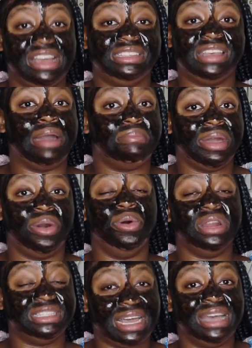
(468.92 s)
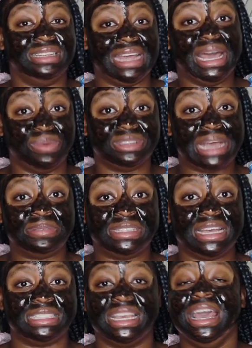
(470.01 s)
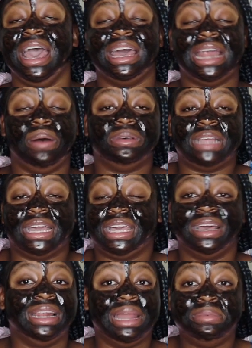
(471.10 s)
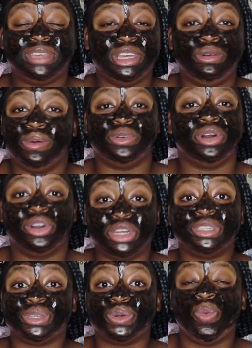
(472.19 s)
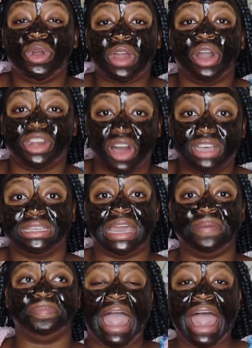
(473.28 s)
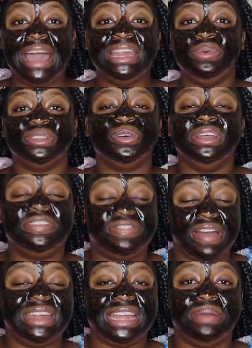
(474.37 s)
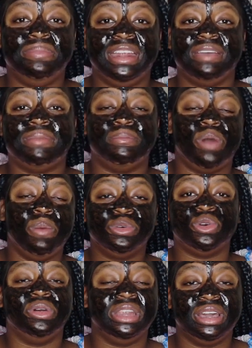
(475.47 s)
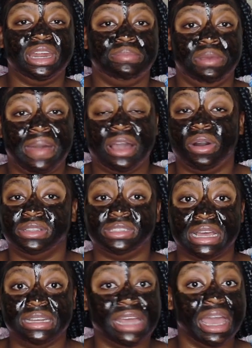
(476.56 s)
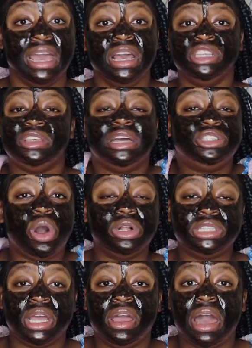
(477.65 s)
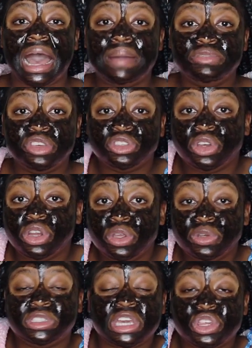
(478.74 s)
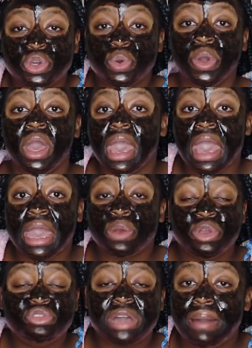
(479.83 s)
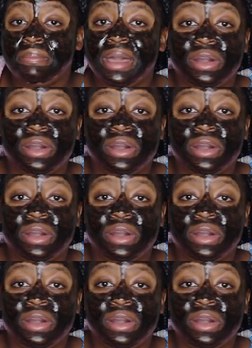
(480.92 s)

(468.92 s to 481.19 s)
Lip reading: That time, my whole entire dad was upstairs. And I was like, let me tell you what we're not gonna do. We're not gonna ask him. And it was only Friday, meaning my mom was only gonna be back on Sunday. So I told her, I'm just gonna use tissue. And when you come